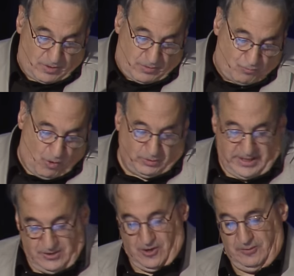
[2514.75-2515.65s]
A
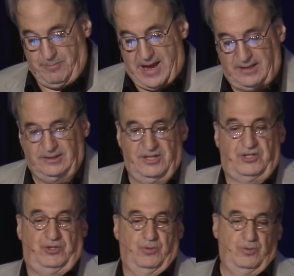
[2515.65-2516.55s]
rolling gun battle
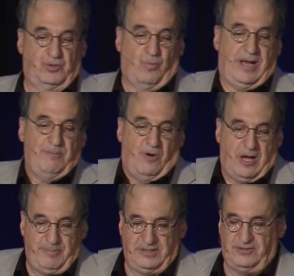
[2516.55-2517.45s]
ensues. A white
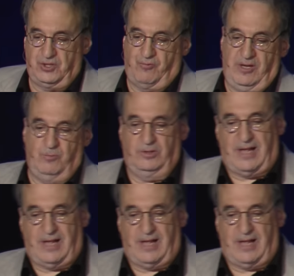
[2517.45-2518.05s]
mob enters Greenwood.